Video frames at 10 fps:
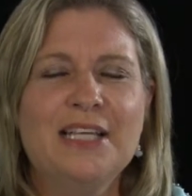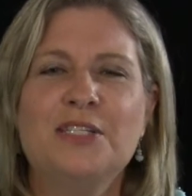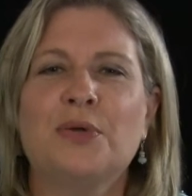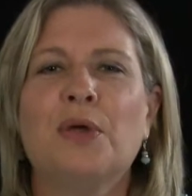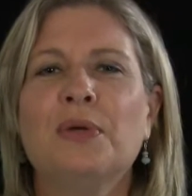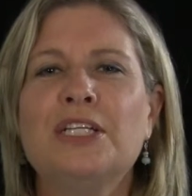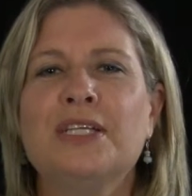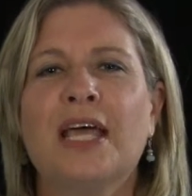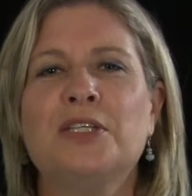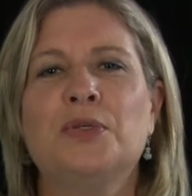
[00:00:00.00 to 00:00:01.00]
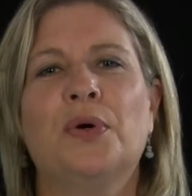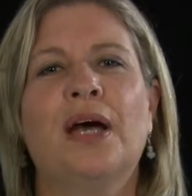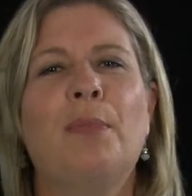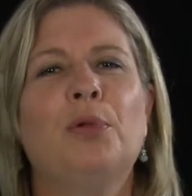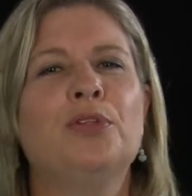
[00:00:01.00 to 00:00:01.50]
So I reached out to a
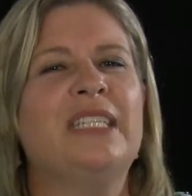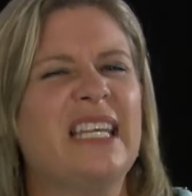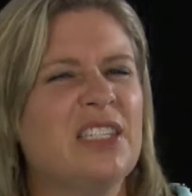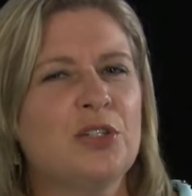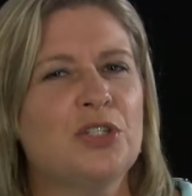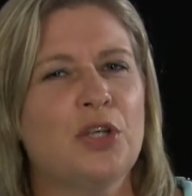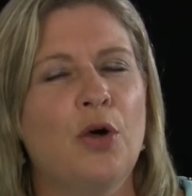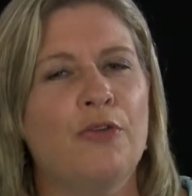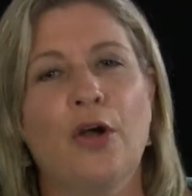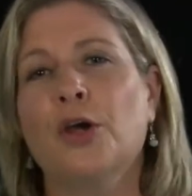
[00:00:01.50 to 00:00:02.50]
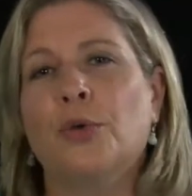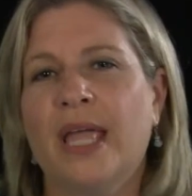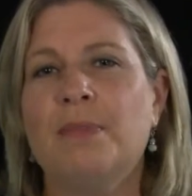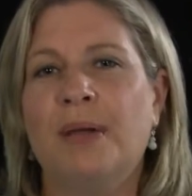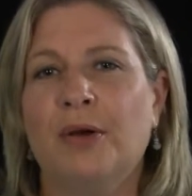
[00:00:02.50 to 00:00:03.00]
couple dozen or so of our
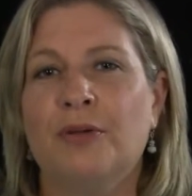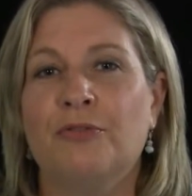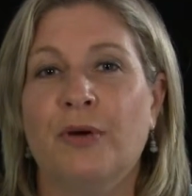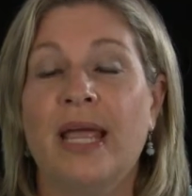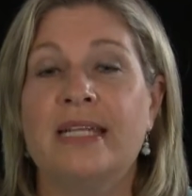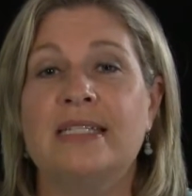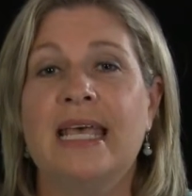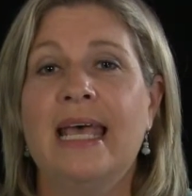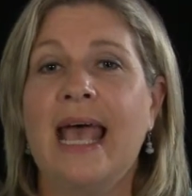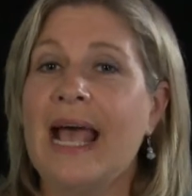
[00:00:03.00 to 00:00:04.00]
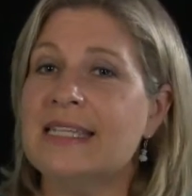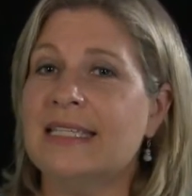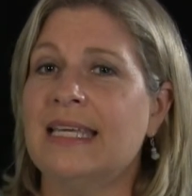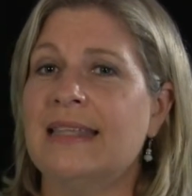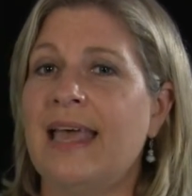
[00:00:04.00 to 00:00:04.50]
grandparent friends,
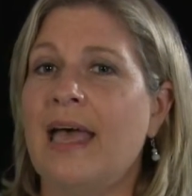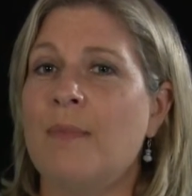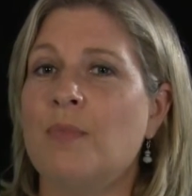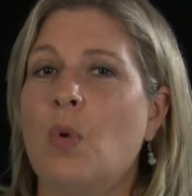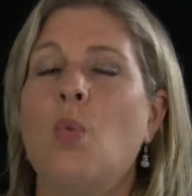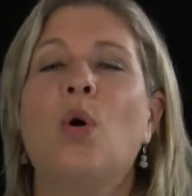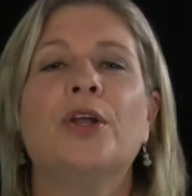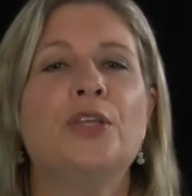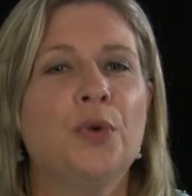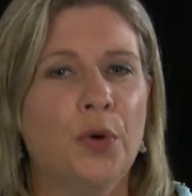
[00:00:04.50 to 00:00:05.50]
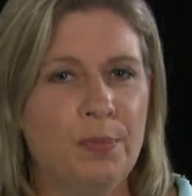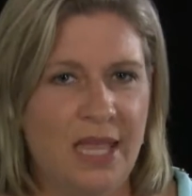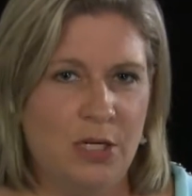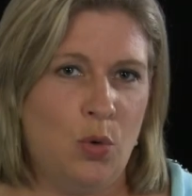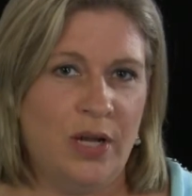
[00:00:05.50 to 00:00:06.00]
asking them, what are your
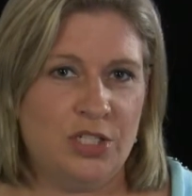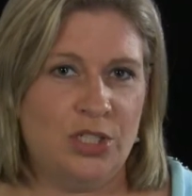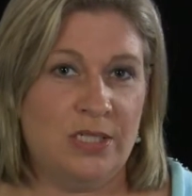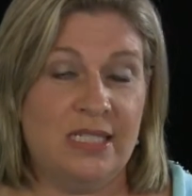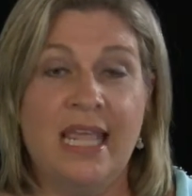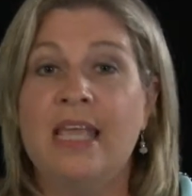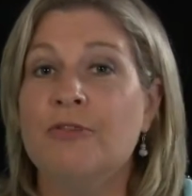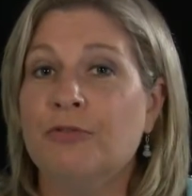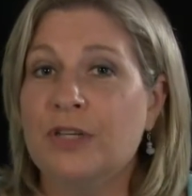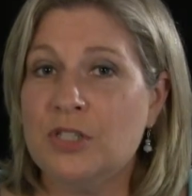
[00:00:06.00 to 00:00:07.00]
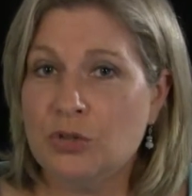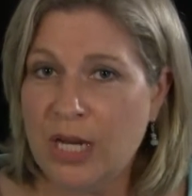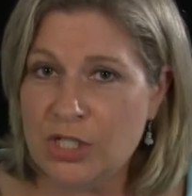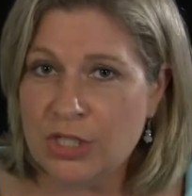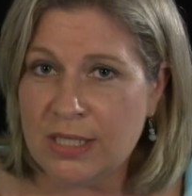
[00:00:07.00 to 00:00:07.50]
main questions and
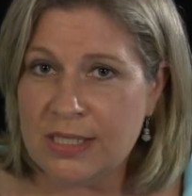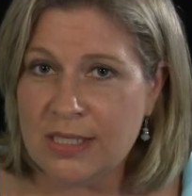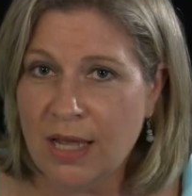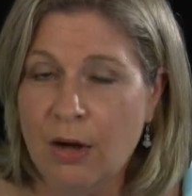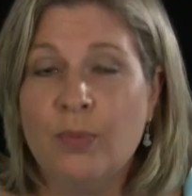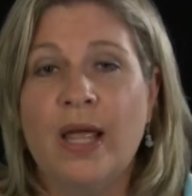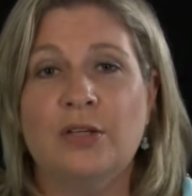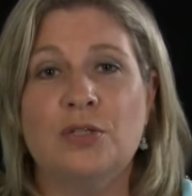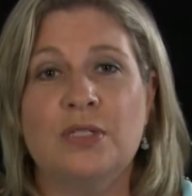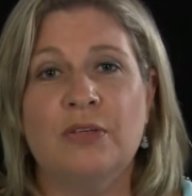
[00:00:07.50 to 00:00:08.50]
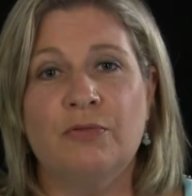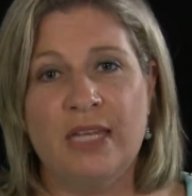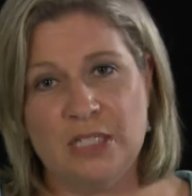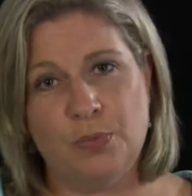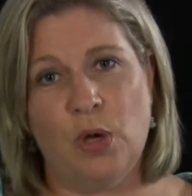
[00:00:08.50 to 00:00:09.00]
frustrations around using
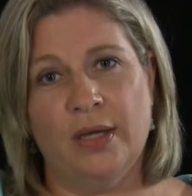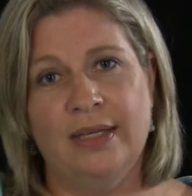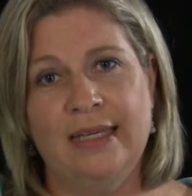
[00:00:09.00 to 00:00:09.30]
Facebook?